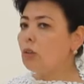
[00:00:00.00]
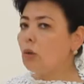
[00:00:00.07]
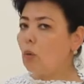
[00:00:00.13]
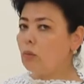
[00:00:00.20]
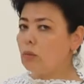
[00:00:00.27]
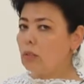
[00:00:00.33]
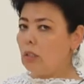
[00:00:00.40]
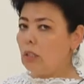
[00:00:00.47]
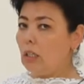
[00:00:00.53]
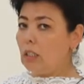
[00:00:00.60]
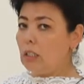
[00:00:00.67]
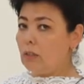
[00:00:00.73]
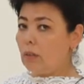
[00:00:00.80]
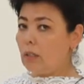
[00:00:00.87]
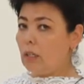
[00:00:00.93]
rose. In
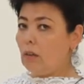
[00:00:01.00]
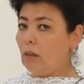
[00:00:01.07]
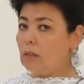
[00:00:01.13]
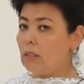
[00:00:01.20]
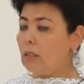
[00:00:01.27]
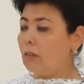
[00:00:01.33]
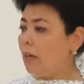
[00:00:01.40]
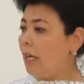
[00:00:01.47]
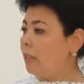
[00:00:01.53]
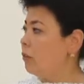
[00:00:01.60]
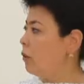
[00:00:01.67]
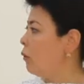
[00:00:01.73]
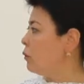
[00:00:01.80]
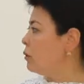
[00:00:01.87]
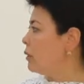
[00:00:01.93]
English we can also red
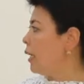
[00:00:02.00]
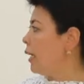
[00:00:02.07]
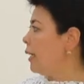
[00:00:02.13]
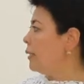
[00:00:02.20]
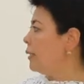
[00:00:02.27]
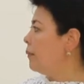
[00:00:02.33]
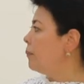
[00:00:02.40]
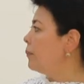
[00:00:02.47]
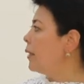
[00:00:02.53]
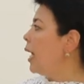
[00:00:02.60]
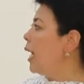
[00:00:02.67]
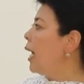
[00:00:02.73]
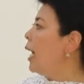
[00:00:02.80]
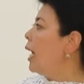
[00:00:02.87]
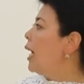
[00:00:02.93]
rose say.
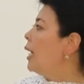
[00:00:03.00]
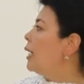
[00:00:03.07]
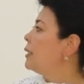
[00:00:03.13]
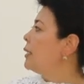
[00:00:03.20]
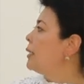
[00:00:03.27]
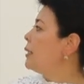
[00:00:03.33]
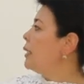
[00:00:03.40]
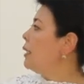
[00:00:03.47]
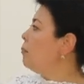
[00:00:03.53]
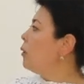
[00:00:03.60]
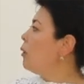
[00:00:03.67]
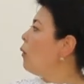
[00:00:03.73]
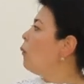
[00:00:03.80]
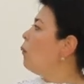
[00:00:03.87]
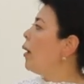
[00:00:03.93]
The
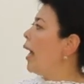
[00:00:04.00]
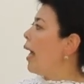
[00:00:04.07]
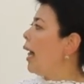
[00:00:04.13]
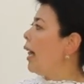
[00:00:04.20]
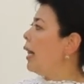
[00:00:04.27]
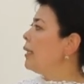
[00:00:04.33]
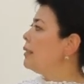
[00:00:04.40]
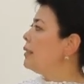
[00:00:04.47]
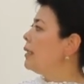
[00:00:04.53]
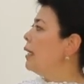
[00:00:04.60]
symbol of Wales,